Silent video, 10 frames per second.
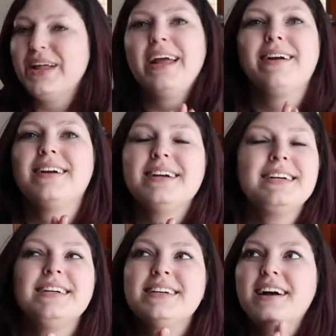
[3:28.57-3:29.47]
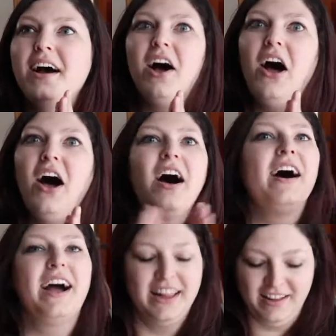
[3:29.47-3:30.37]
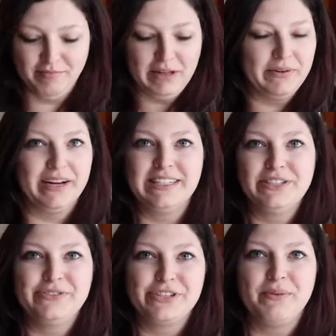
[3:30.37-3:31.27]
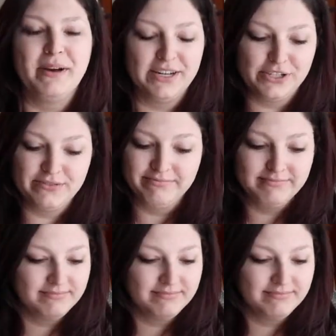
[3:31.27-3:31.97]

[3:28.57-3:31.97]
Like, I love Blink-182 so much.